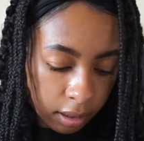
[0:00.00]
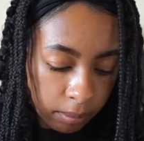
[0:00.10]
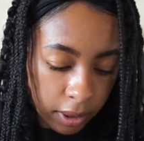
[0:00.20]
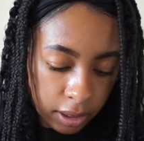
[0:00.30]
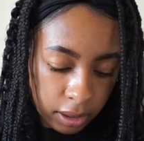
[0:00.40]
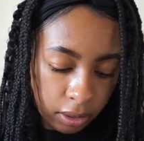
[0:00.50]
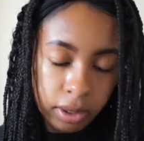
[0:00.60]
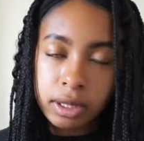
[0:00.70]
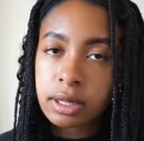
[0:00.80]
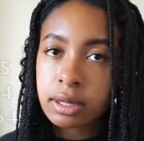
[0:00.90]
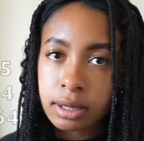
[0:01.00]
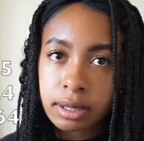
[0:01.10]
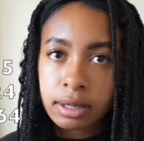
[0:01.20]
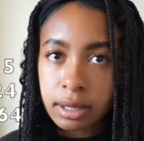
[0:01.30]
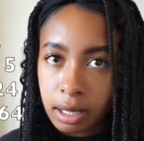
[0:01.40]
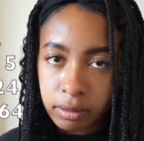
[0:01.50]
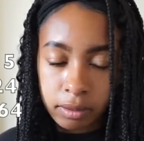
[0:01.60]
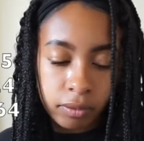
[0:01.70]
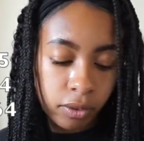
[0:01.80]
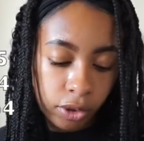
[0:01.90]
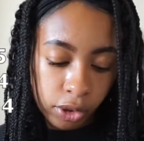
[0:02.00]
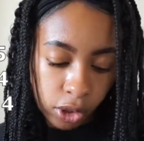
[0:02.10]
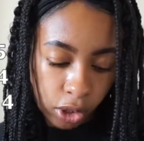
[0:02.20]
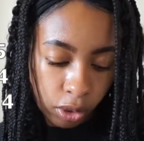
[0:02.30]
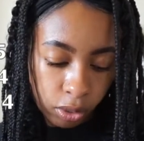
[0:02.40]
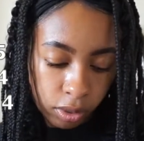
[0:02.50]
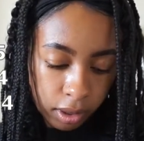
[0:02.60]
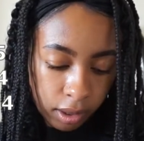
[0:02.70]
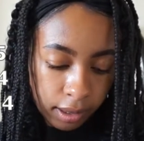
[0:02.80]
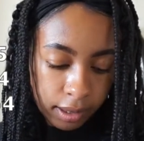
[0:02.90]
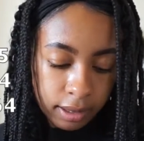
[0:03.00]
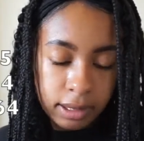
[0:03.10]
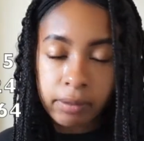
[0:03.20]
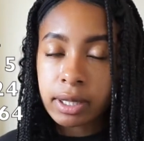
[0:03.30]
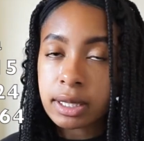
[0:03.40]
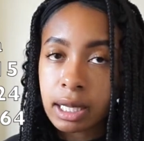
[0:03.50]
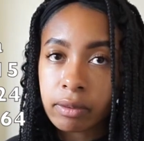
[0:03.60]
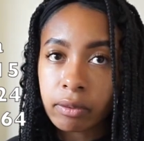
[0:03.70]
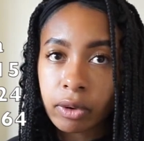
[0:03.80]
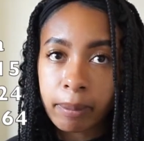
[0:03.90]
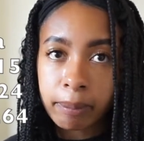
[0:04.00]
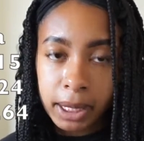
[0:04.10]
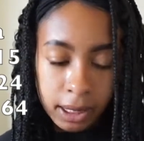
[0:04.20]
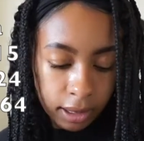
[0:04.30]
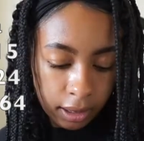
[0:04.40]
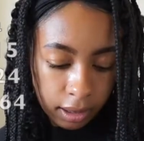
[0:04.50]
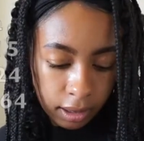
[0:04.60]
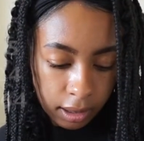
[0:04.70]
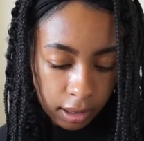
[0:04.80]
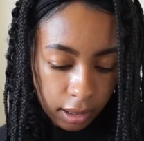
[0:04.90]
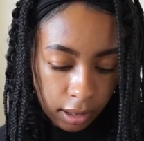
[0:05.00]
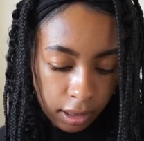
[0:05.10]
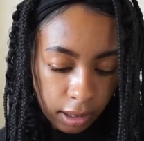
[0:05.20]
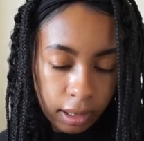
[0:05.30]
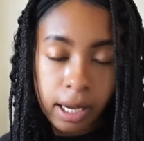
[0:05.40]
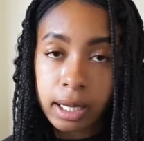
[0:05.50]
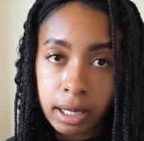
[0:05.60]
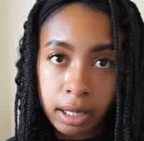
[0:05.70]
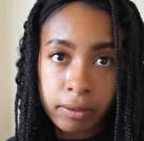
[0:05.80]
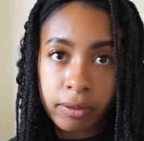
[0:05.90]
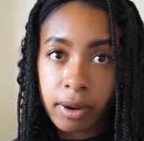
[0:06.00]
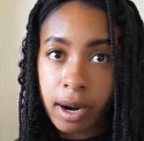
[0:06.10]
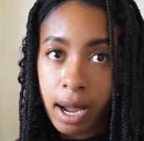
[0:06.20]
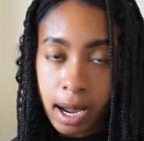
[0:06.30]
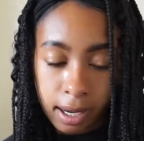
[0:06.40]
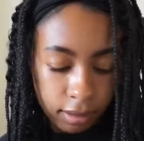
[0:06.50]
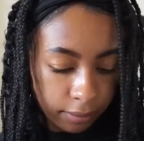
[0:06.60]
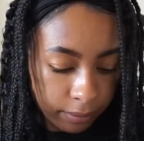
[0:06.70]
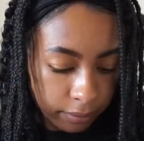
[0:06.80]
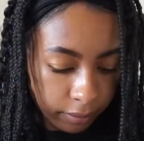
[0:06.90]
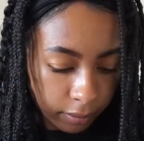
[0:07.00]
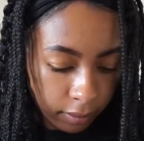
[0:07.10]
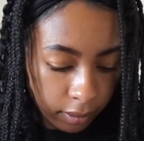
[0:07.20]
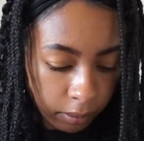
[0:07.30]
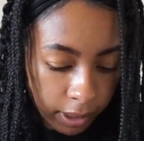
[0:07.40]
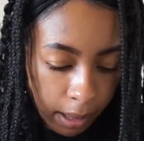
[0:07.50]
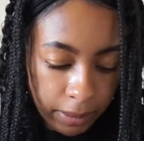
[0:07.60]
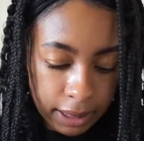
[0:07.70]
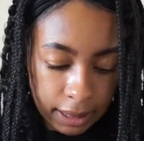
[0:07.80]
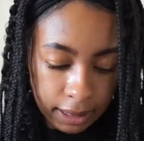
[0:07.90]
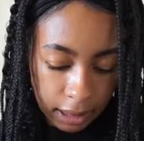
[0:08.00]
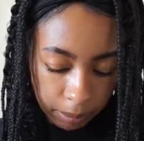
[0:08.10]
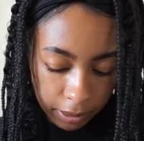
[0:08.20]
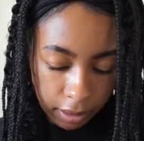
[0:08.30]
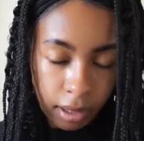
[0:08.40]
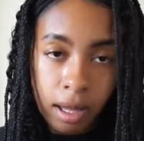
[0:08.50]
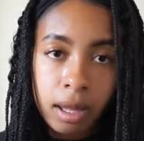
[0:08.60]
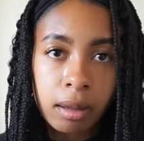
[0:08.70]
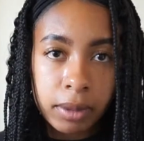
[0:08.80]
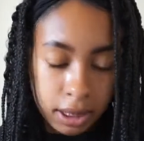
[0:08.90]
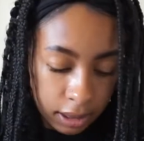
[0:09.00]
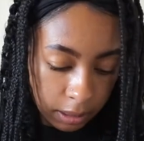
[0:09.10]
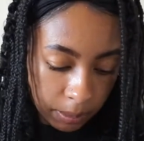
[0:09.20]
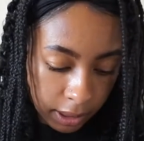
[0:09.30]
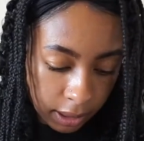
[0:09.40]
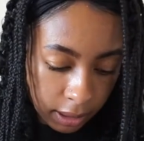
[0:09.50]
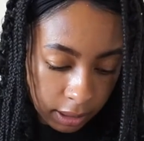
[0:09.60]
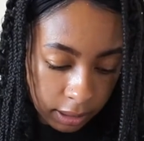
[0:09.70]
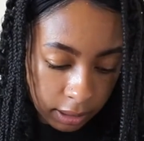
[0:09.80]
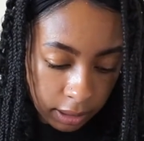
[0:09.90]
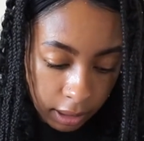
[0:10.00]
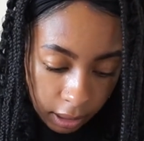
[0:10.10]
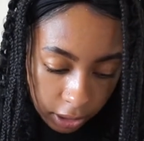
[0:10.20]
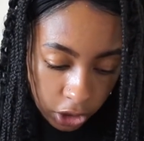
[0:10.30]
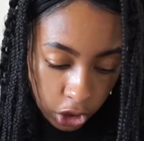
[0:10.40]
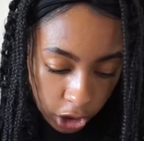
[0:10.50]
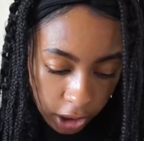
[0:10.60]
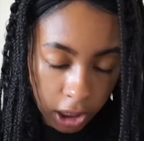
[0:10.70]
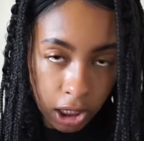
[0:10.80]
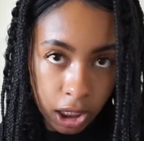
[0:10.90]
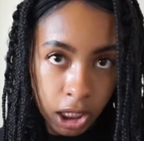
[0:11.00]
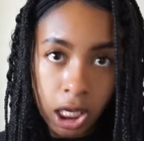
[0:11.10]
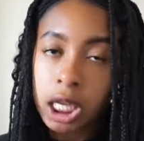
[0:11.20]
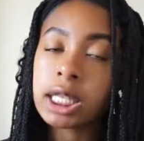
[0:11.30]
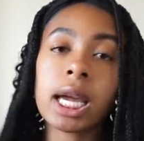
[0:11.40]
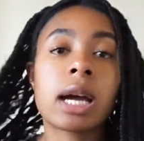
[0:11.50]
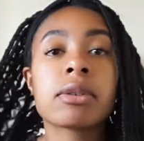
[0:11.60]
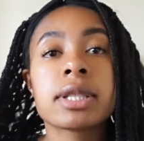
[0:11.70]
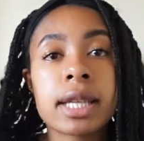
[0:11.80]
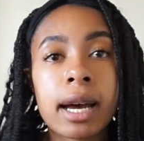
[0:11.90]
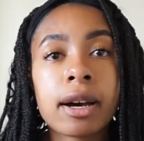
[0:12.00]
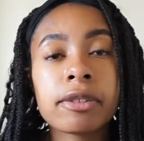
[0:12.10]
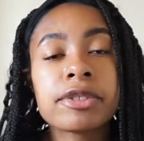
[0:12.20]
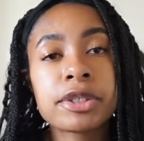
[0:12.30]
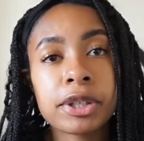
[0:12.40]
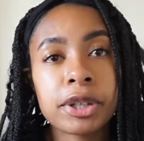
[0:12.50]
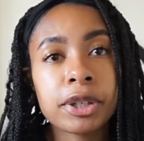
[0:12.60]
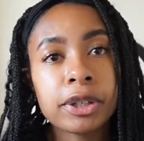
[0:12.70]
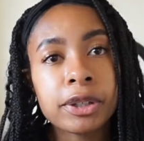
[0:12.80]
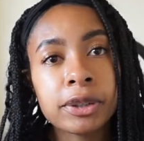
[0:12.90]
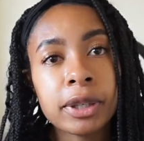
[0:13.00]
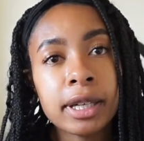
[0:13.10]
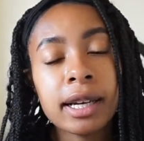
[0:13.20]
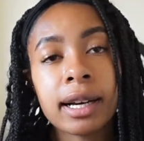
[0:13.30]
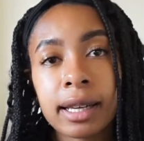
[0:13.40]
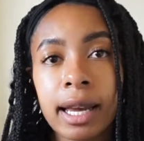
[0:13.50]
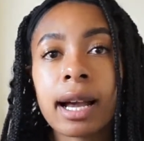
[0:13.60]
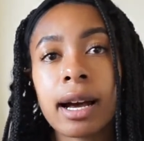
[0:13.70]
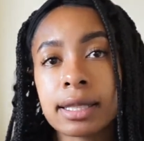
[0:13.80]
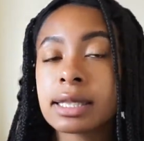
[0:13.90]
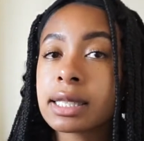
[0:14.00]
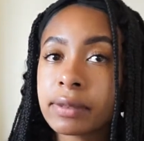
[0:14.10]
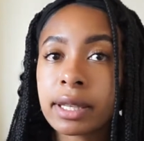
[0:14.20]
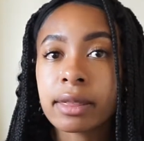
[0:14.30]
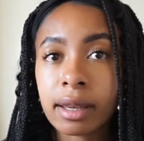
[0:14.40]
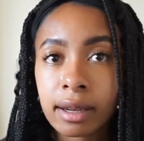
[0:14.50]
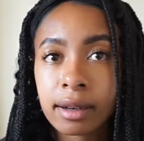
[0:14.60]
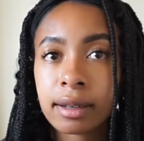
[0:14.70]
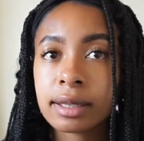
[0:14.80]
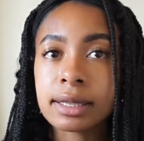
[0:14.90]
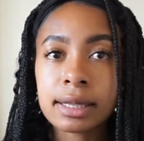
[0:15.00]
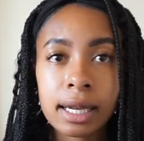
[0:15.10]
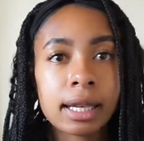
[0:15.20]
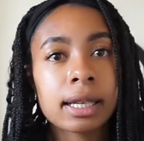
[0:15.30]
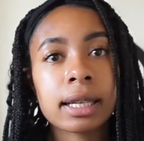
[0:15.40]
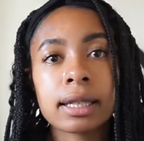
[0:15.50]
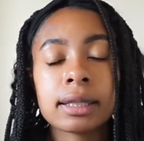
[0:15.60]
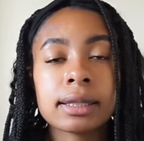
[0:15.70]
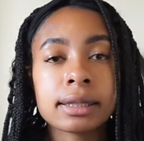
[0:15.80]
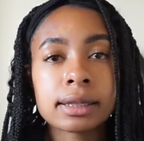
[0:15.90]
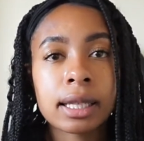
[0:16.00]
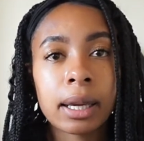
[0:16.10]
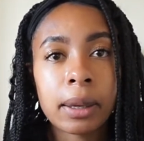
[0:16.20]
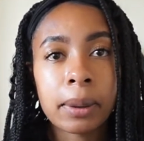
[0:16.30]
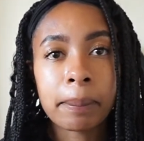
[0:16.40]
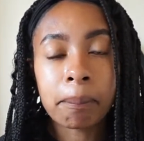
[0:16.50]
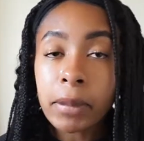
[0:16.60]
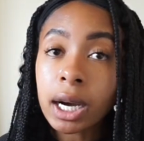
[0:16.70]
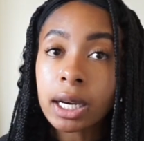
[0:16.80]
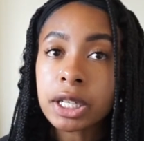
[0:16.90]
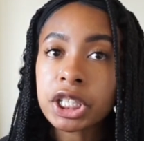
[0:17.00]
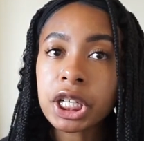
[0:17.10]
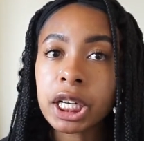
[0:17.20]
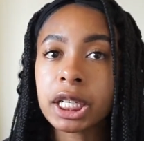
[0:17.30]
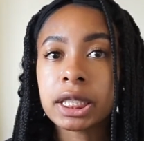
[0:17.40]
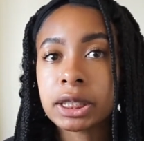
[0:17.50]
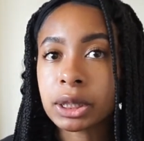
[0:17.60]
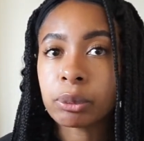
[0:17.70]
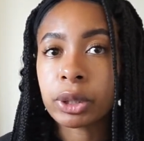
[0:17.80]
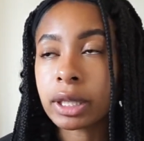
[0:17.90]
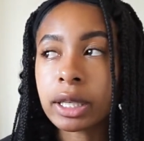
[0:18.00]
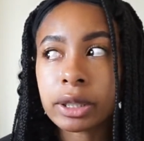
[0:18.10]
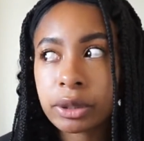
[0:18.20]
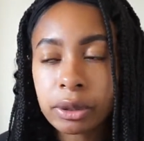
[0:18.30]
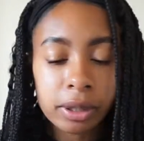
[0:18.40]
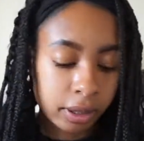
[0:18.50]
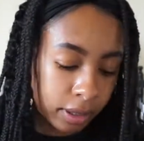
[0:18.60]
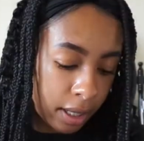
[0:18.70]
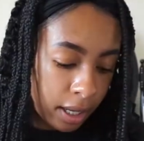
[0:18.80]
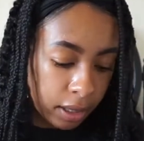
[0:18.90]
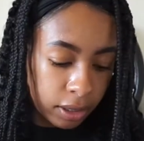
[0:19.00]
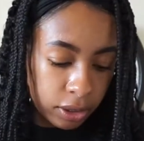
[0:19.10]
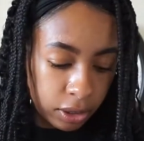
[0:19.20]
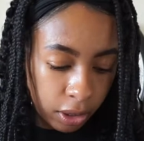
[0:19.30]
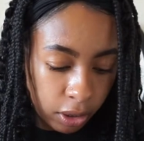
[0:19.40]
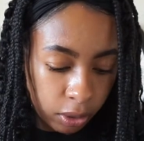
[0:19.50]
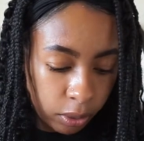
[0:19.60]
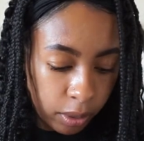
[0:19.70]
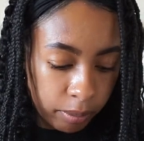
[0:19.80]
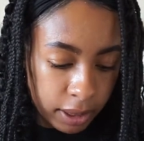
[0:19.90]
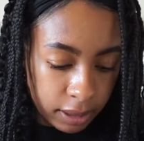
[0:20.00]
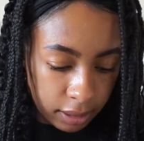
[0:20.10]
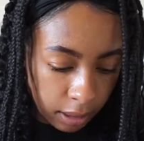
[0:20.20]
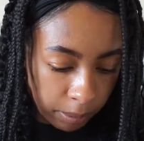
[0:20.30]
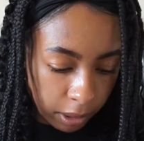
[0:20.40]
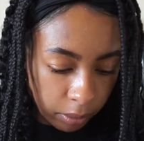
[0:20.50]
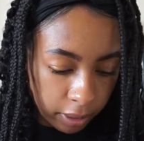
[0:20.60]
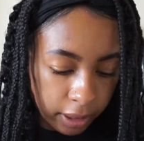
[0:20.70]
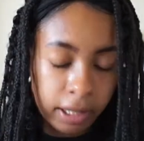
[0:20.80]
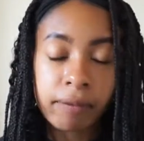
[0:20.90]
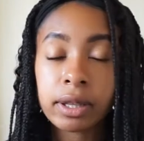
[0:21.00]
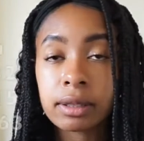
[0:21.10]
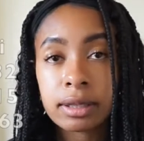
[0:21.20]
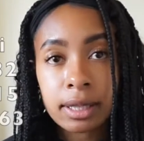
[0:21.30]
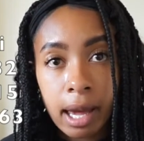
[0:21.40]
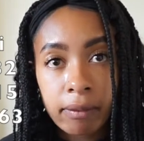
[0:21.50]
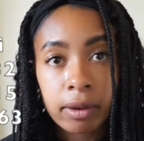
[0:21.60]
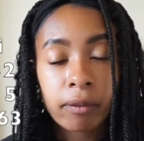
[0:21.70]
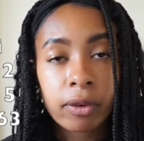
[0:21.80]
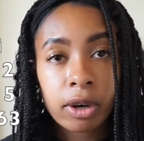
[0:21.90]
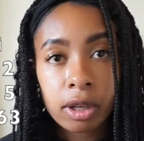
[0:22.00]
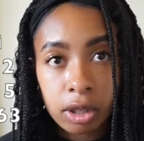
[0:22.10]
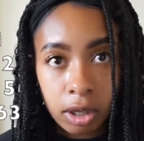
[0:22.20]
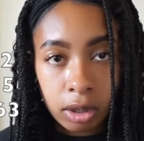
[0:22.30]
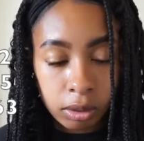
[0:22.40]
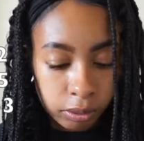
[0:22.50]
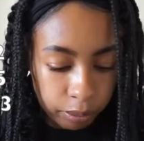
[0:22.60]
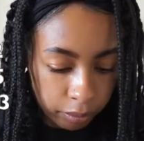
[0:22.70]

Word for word: Minnesota is 67 for a low, 77 for median, and 88 for high. Then we got Mississippi, and Mississippi is the country down south, so again, cost of living there is not as much as somewhere like New York. So Mississippi, we're looking at 57 for a low,